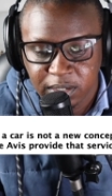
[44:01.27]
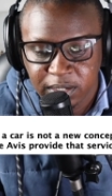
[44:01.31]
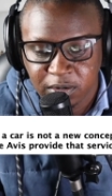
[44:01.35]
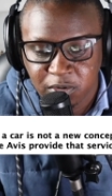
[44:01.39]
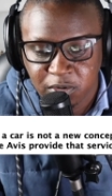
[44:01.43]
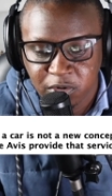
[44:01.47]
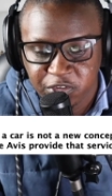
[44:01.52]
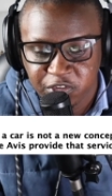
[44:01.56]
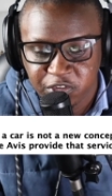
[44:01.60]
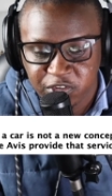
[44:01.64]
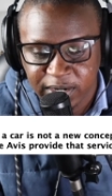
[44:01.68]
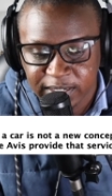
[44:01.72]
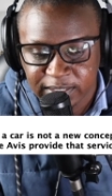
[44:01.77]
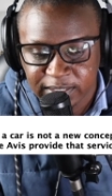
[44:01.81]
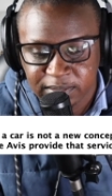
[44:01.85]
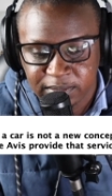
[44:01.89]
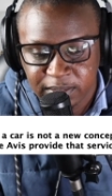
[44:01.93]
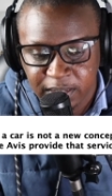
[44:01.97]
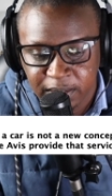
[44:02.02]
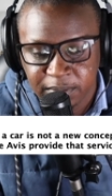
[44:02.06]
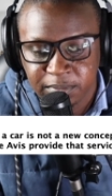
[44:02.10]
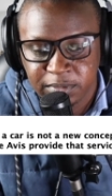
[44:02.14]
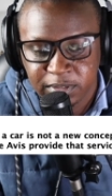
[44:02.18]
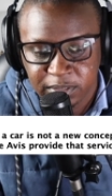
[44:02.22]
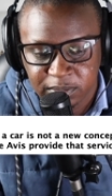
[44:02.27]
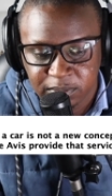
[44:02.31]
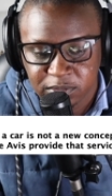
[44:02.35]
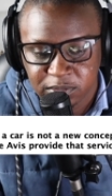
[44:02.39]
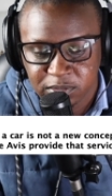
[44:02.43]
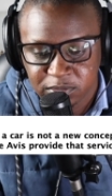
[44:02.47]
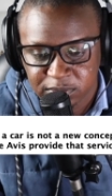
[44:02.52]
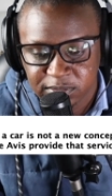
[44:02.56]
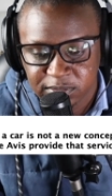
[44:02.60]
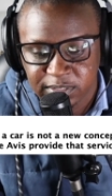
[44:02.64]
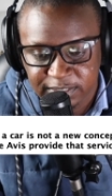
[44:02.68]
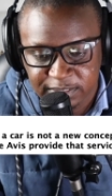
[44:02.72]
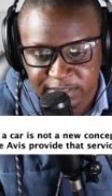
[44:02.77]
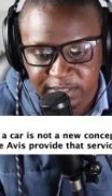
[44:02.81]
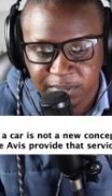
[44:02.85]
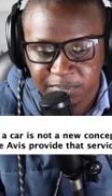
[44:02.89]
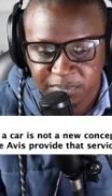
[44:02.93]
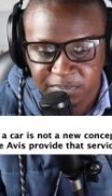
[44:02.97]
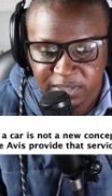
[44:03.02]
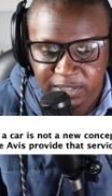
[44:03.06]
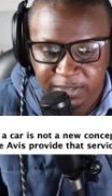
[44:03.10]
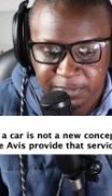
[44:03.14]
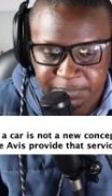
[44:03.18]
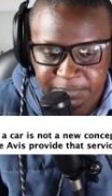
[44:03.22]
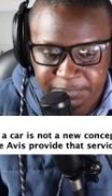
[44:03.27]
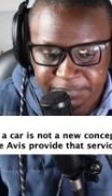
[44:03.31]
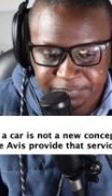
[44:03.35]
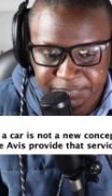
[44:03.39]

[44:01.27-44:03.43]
contract, then it's the same thing.